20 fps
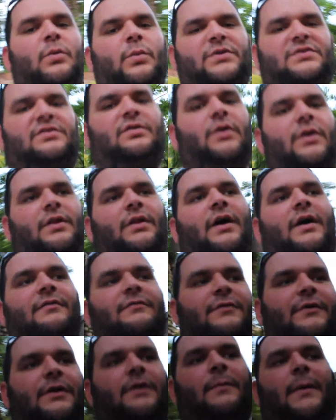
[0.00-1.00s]
We stood in
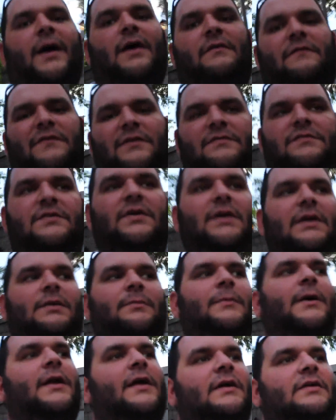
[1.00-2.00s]
line for about
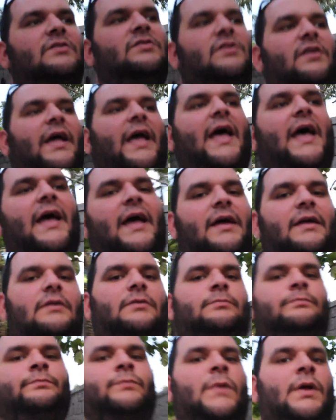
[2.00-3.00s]
15 minutes and
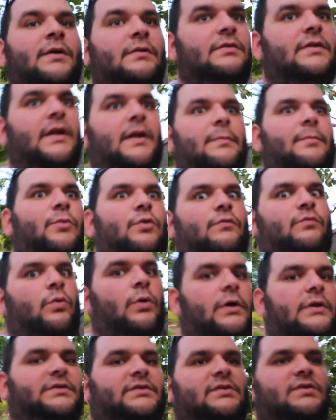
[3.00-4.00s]
didn't move
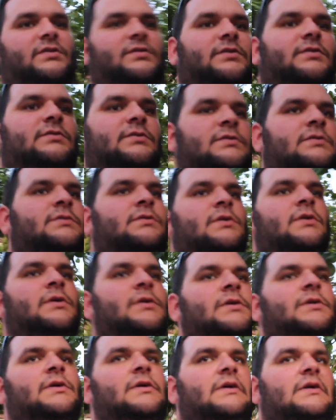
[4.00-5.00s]
once.
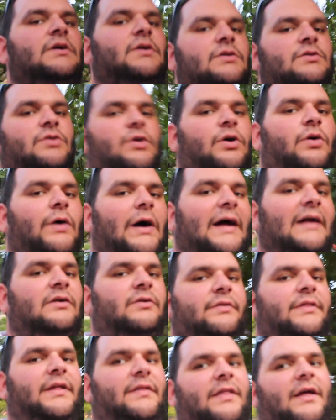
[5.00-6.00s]
So I
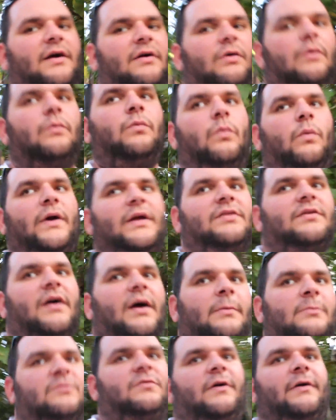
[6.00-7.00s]
don't think that wait
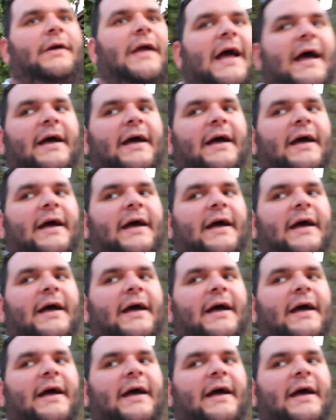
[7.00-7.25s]
time is very